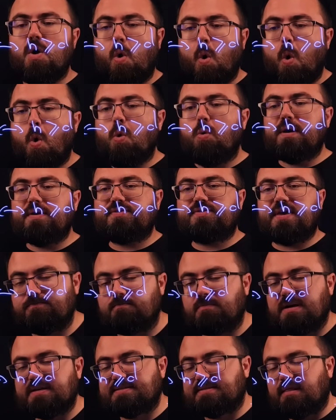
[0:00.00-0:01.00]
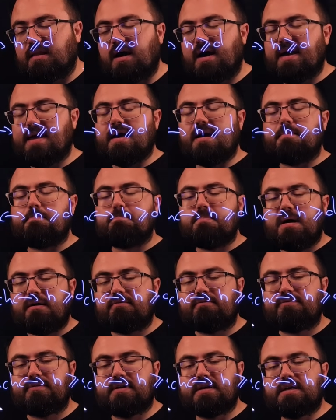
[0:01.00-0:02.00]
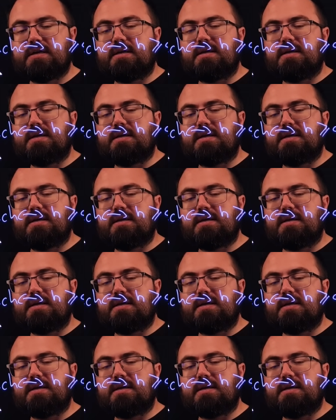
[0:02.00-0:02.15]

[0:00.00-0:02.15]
always must lie above